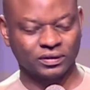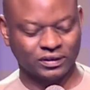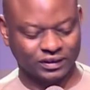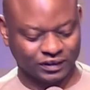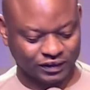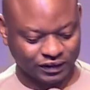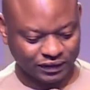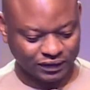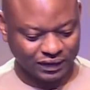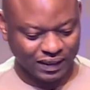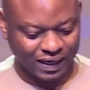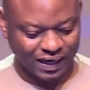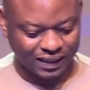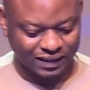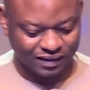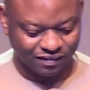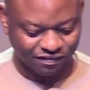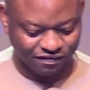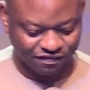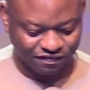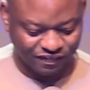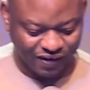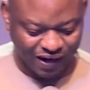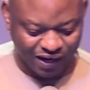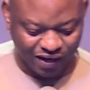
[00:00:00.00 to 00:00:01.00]
trigger the
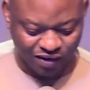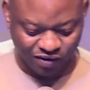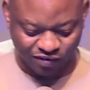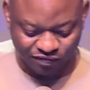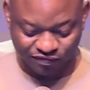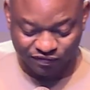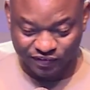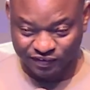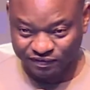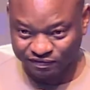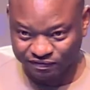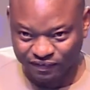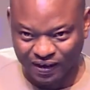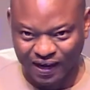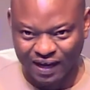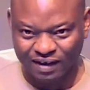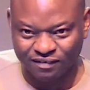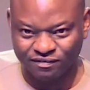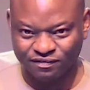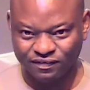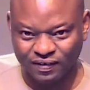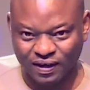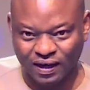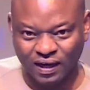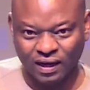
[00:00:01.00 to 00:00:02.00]
fire of
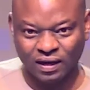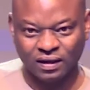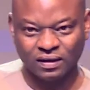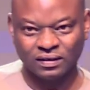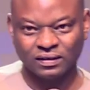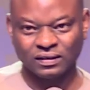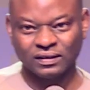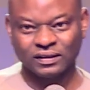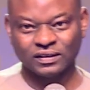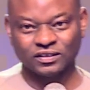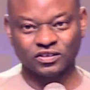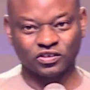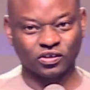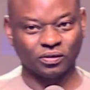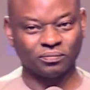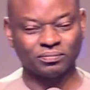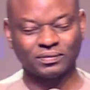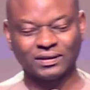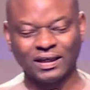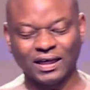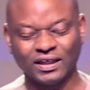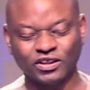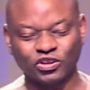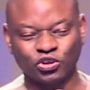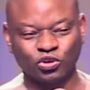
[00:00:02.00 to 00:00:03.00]
revival,
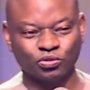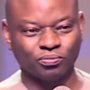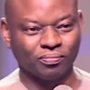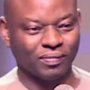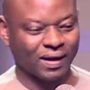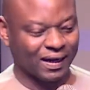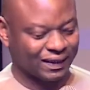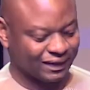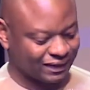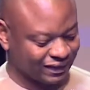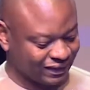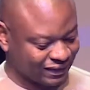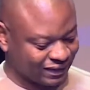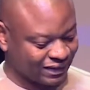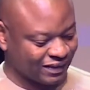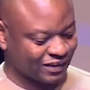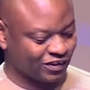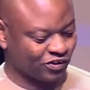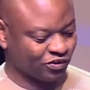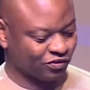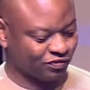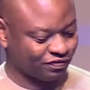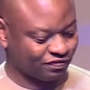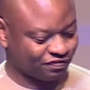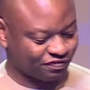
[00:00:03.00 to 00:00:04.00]
sometimes you might
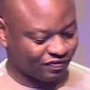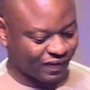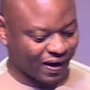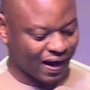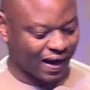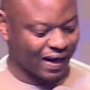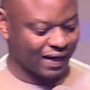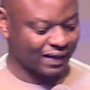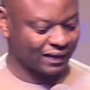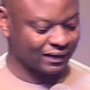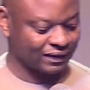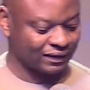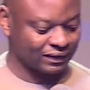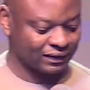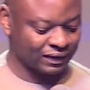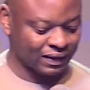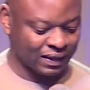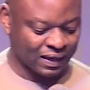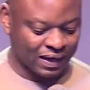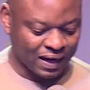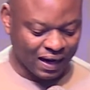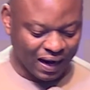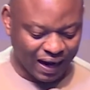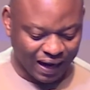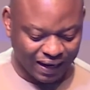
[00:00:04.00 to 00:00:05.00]
need to find
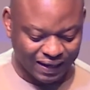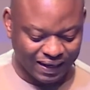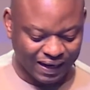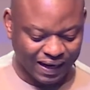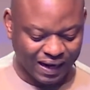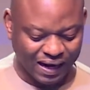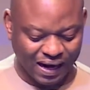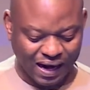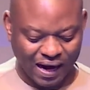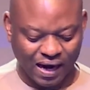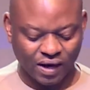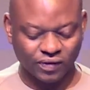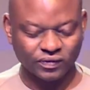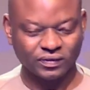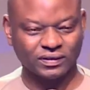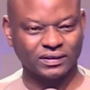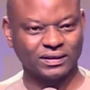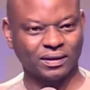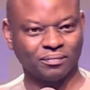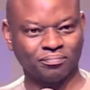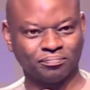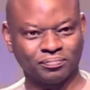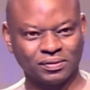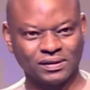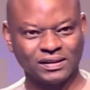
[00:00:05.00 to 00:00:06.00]
an
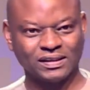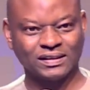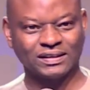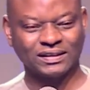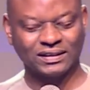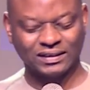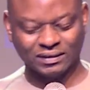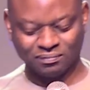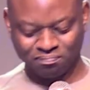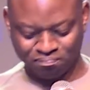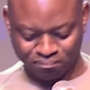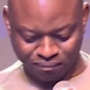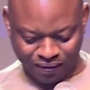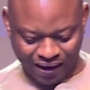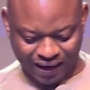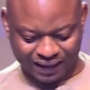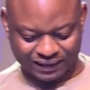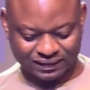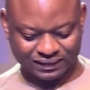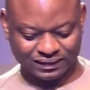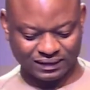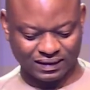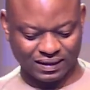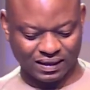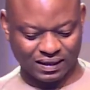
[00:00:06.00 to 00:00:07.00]
accountability
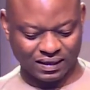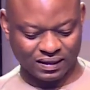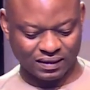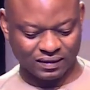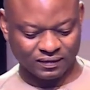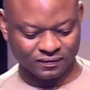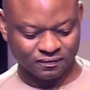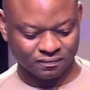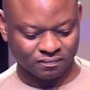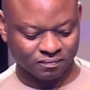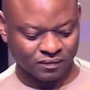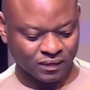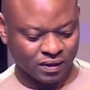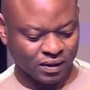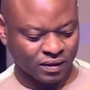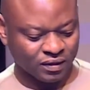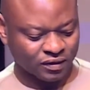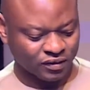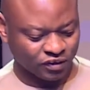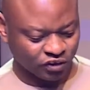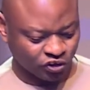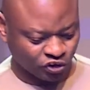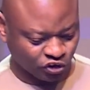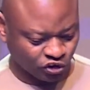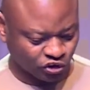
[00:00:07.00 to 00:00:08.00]
partner,
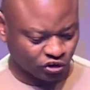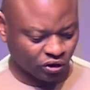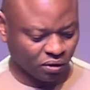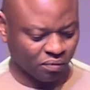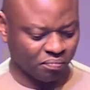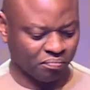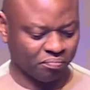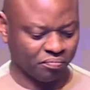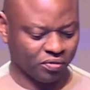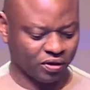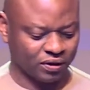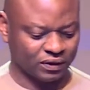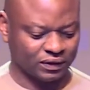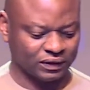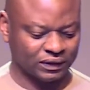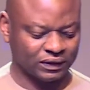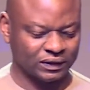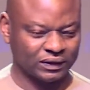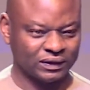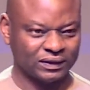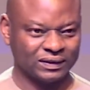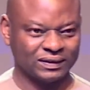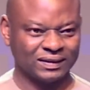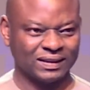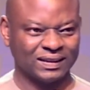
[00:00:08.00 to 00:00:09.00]

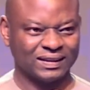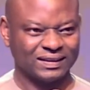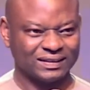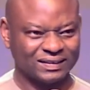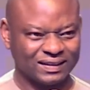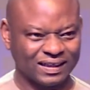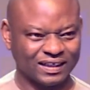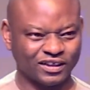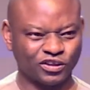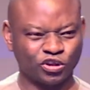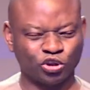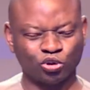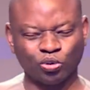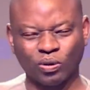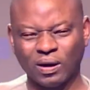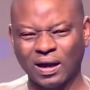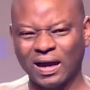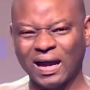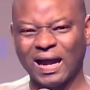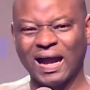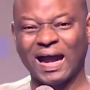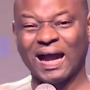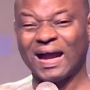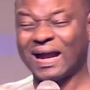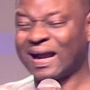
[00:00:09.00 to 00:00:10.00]
somebody that you
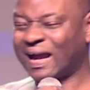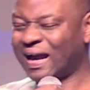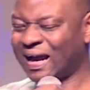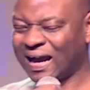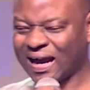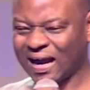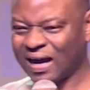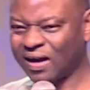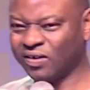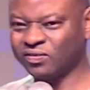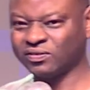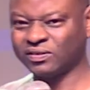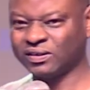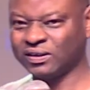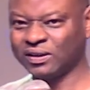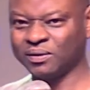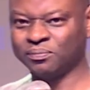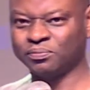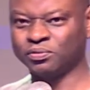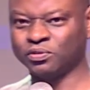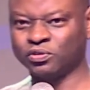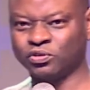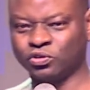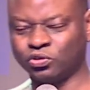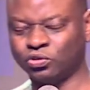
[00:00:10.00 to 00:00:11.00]
are
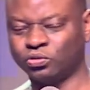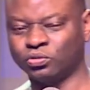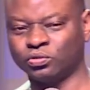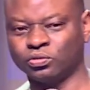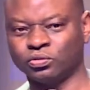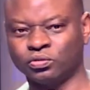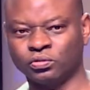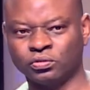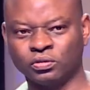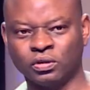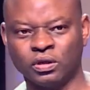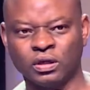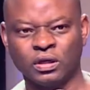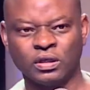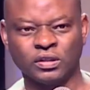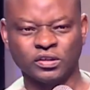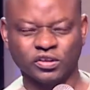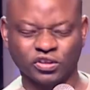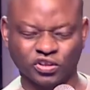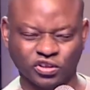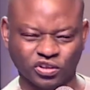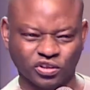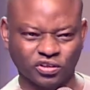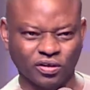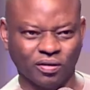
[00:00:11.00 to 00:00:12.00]
accountable to,
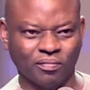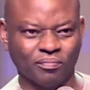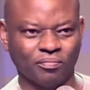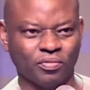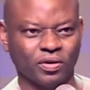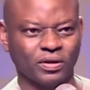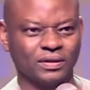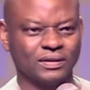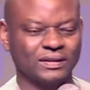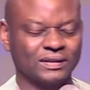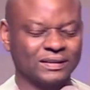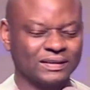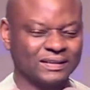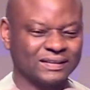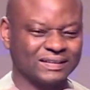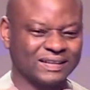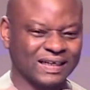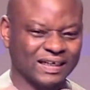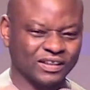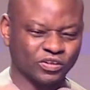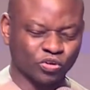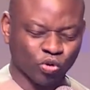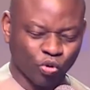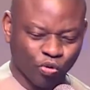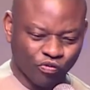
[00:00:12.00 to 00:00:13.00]
somebody
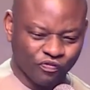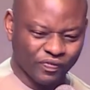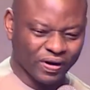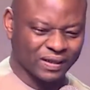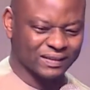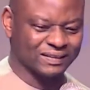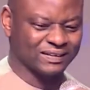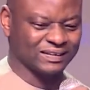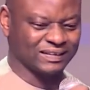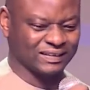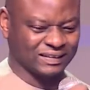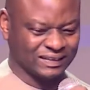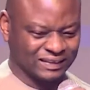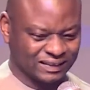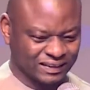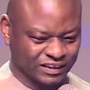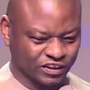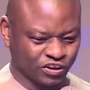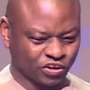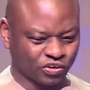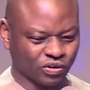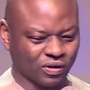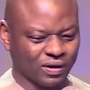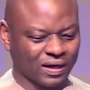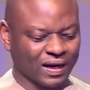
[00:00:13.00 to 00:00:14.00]
that
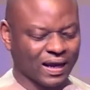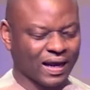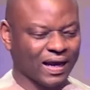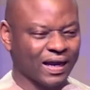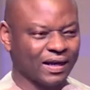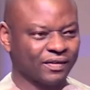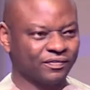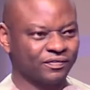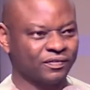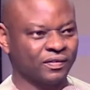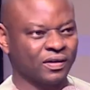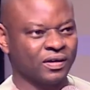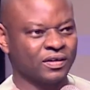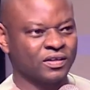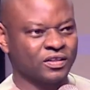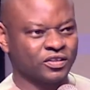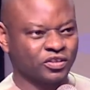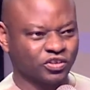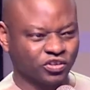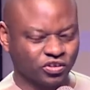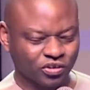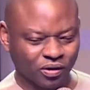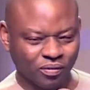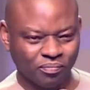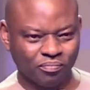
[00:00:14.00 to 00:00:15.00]
oversees your life,
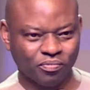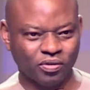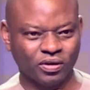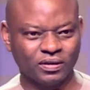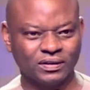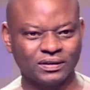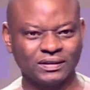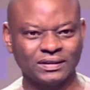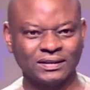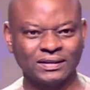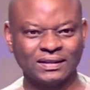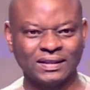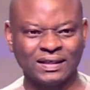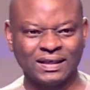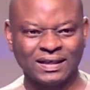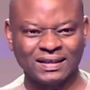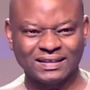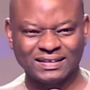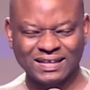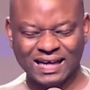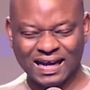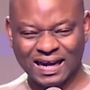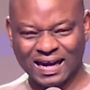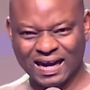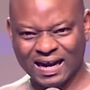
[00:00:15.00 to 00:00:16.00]
somebody
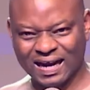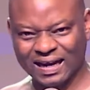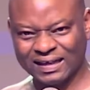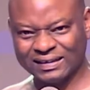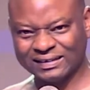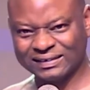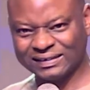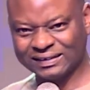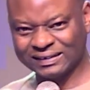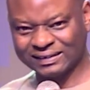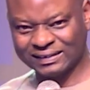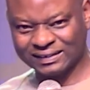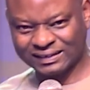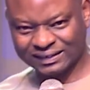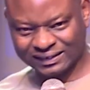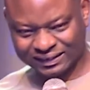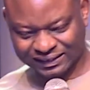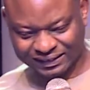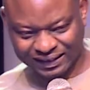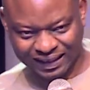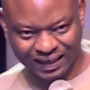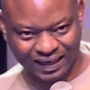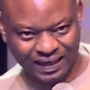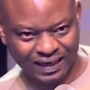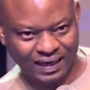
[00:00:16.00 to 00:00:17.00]
that can
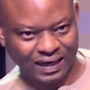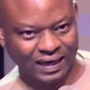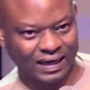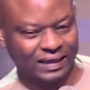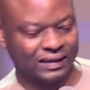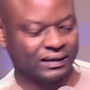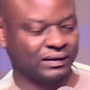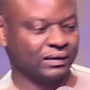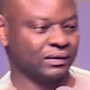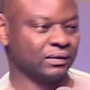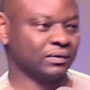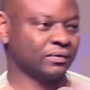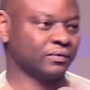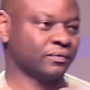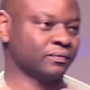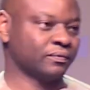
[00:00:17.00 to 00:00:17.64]
discern.